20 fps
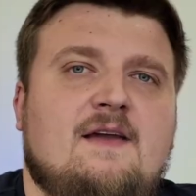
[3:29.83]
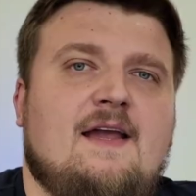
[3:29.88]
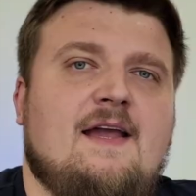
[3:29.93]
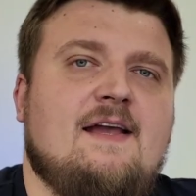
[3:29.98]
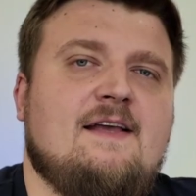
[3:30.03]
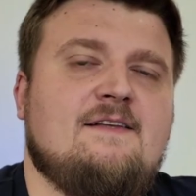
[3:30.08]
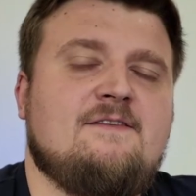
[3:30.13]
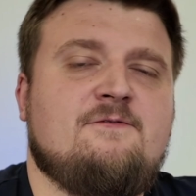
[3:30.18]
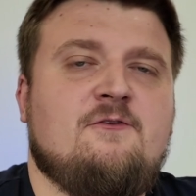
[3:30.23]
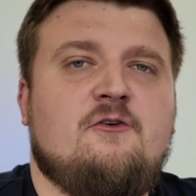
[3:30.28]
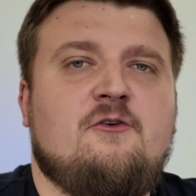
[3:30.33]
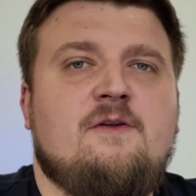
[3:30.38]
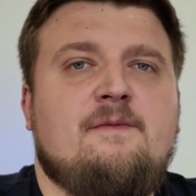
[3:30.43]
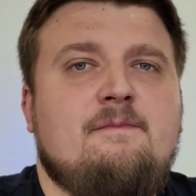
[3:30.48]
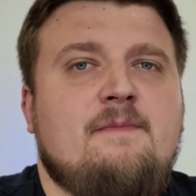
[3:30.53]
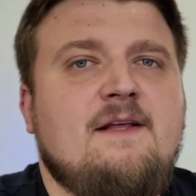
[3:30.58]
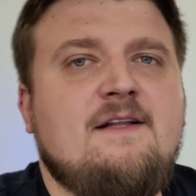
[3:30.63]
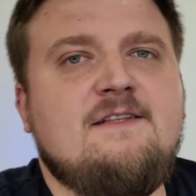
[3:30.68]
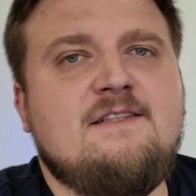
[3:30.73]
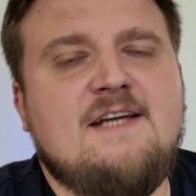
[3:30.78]
As for
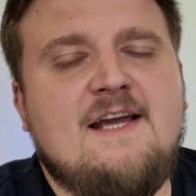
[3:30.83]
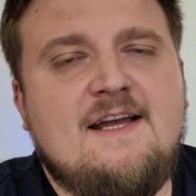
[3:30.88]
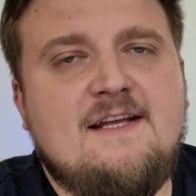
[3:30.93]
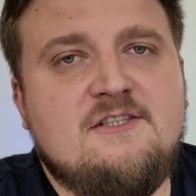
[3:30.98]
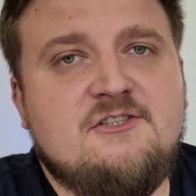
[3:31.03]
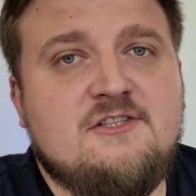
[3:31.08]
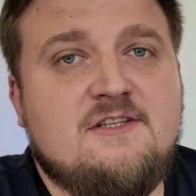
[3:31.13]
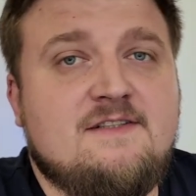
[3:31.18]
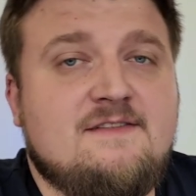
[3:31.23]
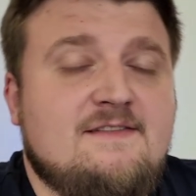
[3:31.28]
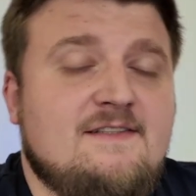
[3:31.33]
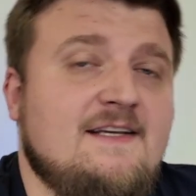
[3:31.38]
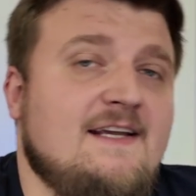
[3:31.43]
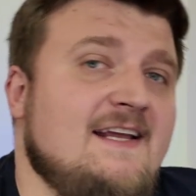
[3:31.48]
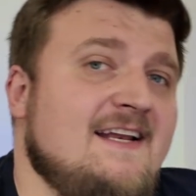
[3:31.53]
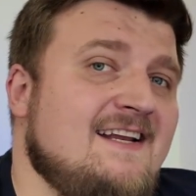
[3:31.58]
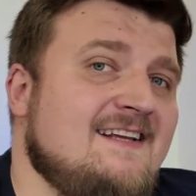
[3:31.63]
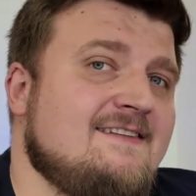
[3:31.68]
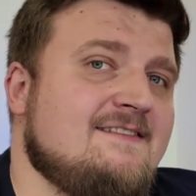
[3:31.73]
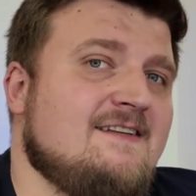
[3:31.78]
rebuilt engines, it
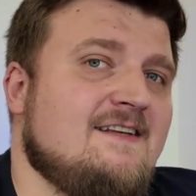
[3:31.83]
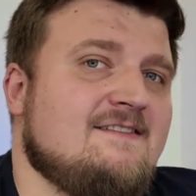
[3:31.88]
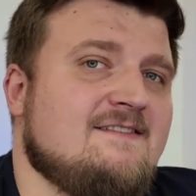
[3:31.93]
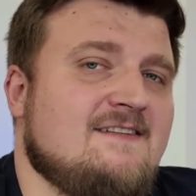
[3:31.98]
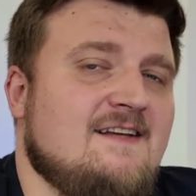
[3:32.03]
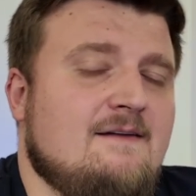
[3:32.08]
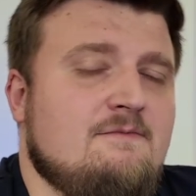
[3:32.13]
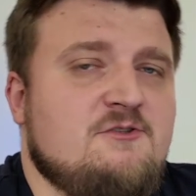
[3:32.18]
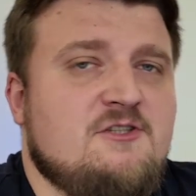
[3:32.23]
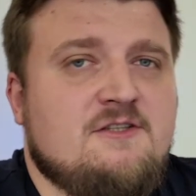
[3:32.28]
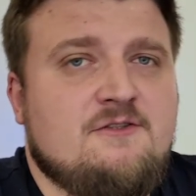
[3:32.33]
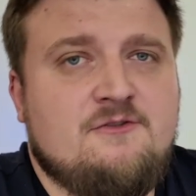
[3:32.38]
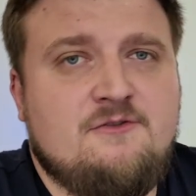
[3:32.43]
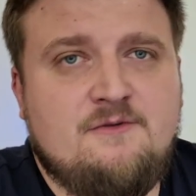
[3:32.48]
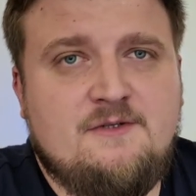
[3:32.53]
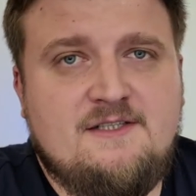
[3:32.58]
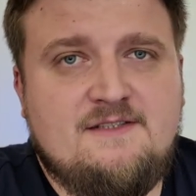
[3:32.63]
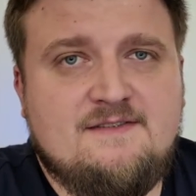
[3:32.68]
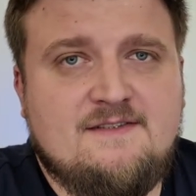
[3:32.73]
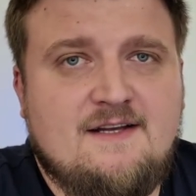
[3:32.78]
is a subject to
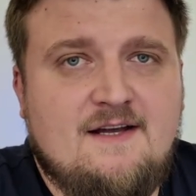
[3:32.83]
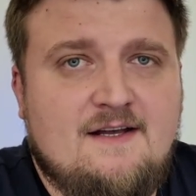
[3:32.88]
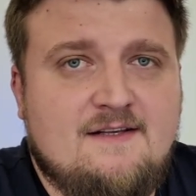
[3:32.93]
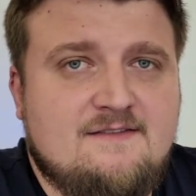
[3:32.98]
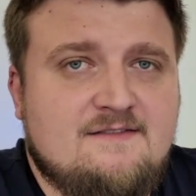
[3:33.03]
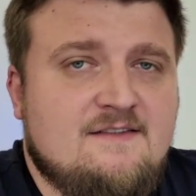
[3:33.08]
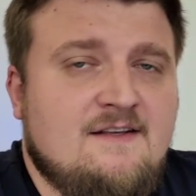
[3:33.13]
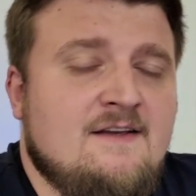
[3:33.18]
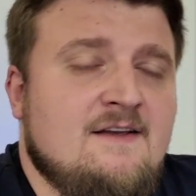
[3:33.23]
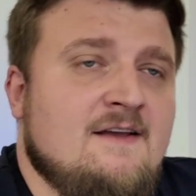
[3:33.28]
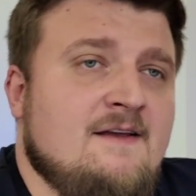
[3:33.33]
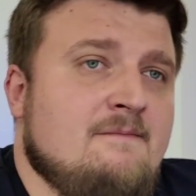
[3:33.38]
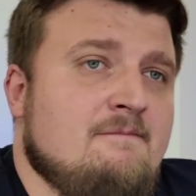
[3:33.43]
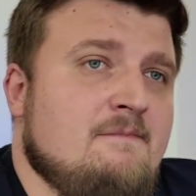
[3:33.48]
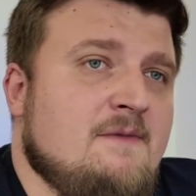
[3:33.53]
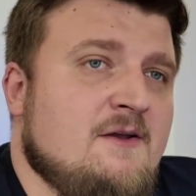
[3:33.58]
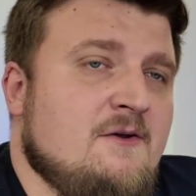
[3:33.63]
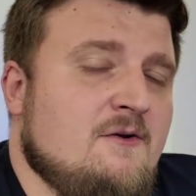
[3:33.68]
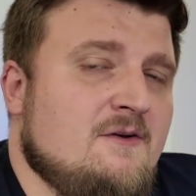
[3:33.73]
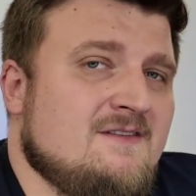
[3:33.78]
discuss,
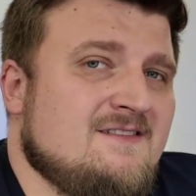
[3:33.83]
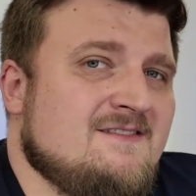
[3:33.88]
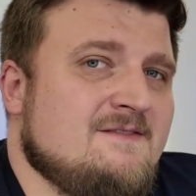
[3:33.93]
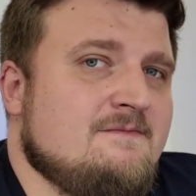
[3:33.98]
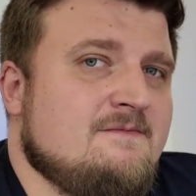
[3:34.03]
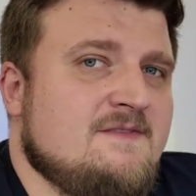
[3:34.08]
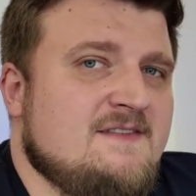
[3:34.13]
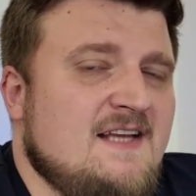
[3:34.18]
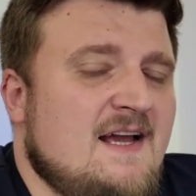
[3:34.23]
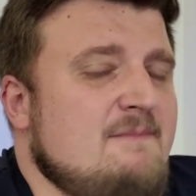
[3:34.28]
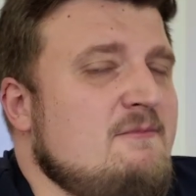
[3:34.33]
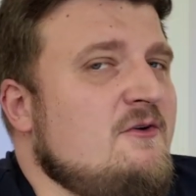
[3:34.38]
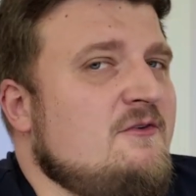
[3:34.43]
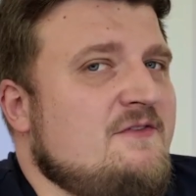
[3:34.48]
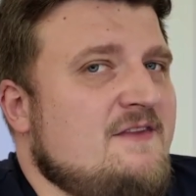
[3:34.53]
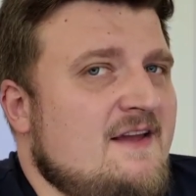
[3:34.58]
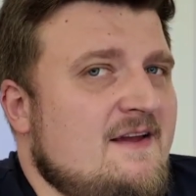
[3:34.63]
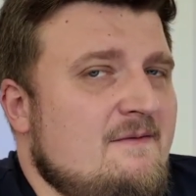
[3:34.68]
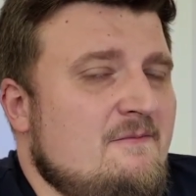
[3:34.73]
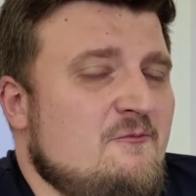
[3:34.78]
because some of
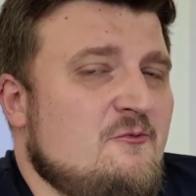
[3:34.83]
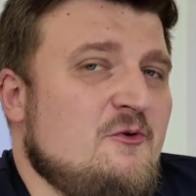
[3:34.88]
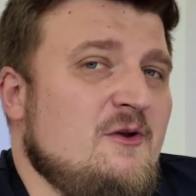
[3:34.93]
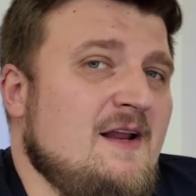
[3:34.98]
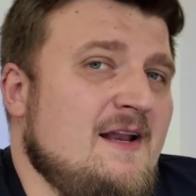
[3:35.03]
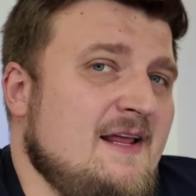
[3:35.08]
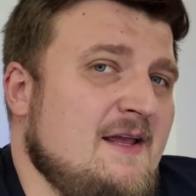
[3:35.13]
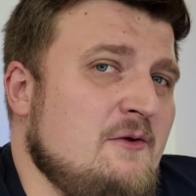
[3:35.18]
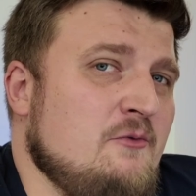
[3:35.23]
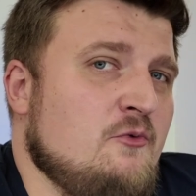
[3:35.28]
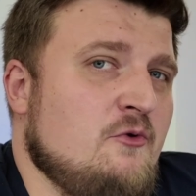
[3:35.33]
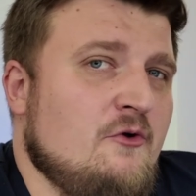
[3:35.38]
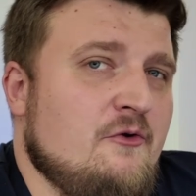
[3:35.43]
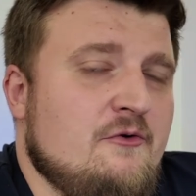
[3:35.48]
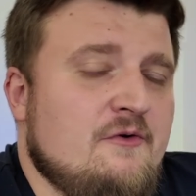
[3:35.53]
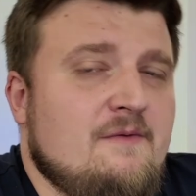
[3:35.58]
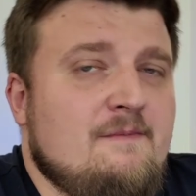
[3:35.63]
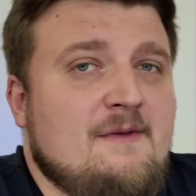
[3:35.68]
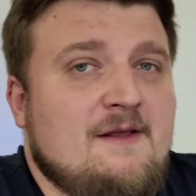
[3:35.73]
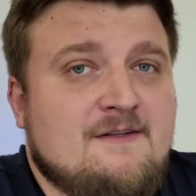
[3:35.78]
them really were
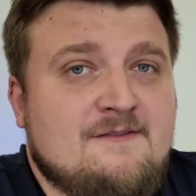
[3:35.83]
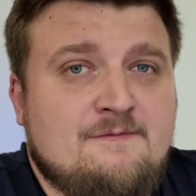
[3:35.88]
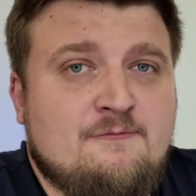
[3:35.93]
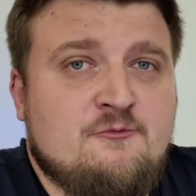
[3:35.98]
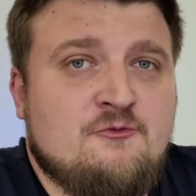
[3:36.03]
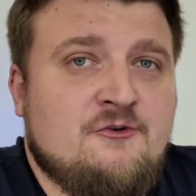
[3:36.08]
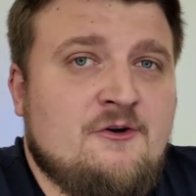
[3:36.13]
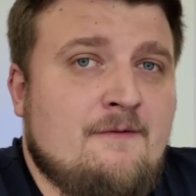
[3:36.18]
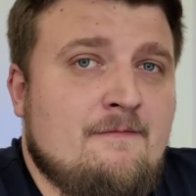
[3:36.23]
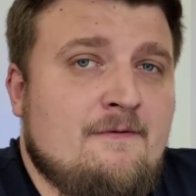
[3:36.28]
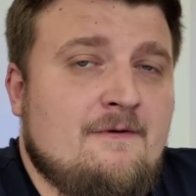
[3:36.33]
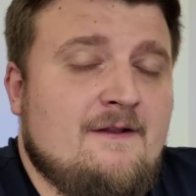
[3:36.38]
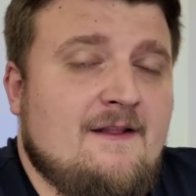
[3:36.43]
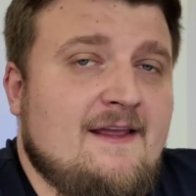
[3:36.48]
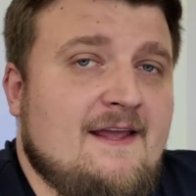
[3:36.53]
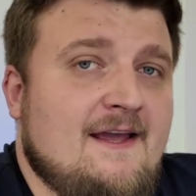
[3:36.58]
rebuilt properly.